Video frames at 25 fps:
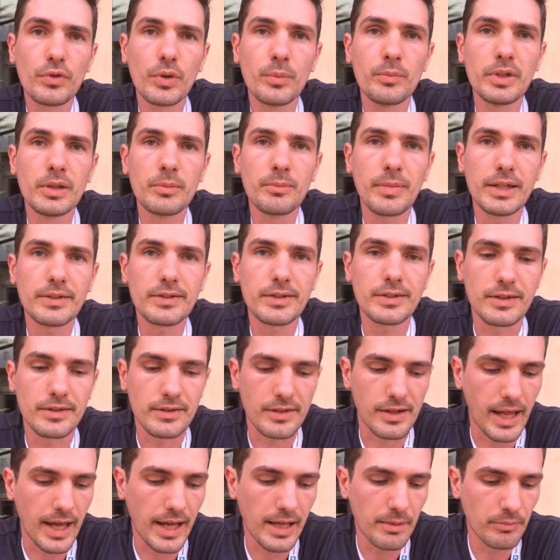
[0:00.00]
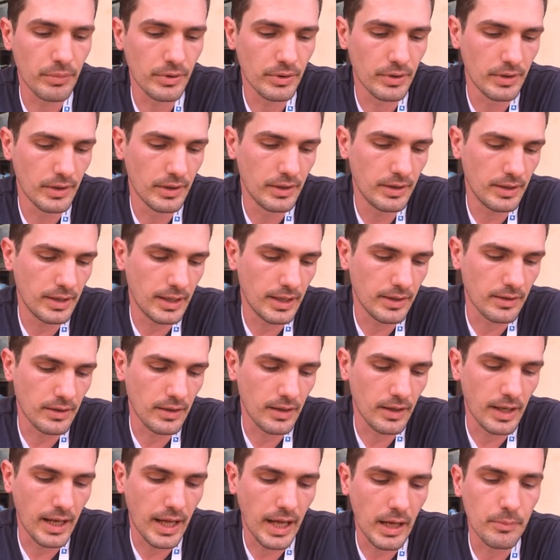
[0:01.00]
from the Ambassadors Lab, and
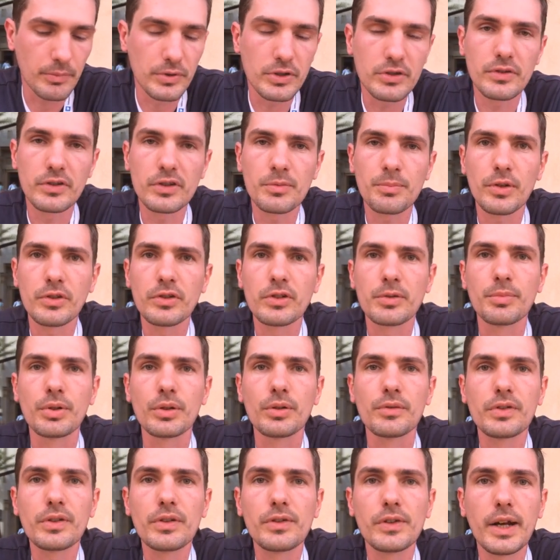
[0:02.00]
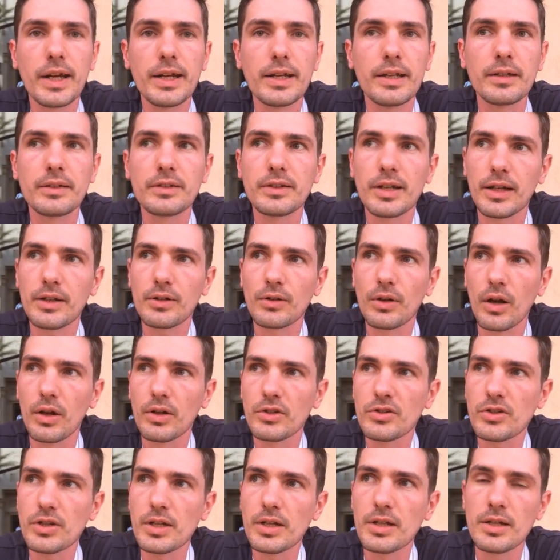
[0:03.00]
the lab is responsible for creating
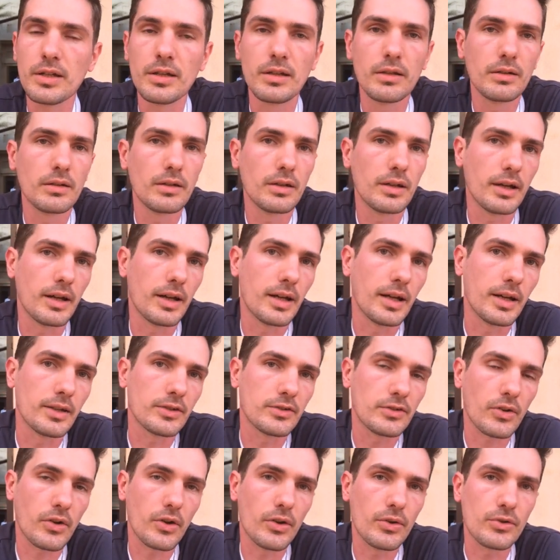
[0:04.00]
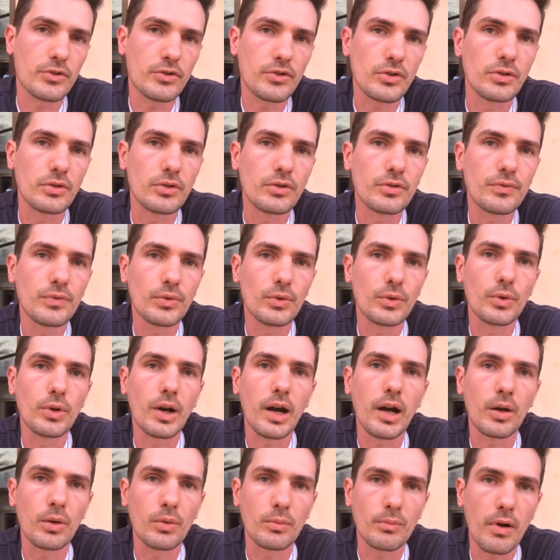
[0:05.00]
technology solutions for
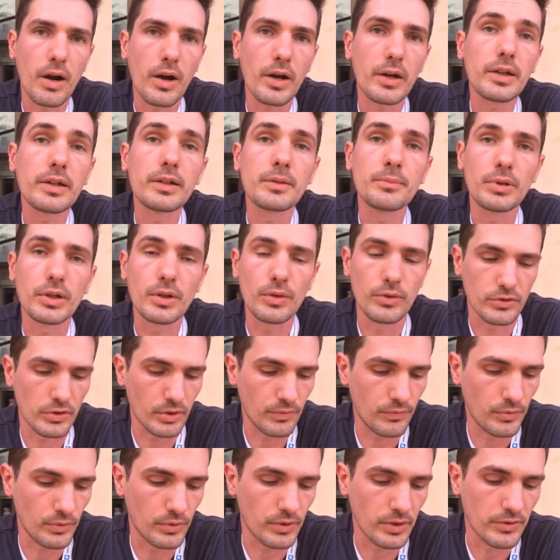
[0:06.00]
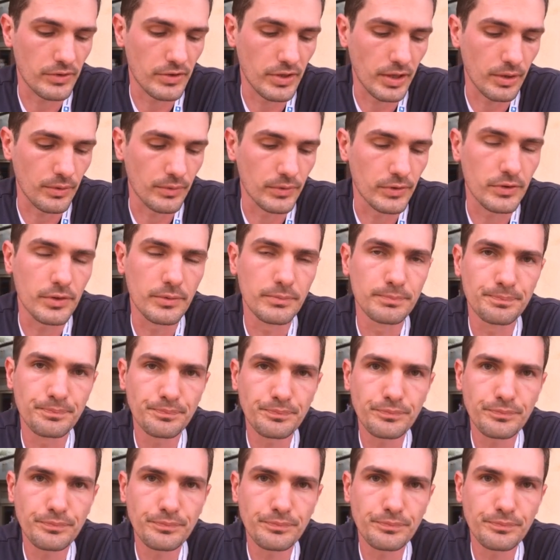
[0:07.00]
our market, but also for ourselves.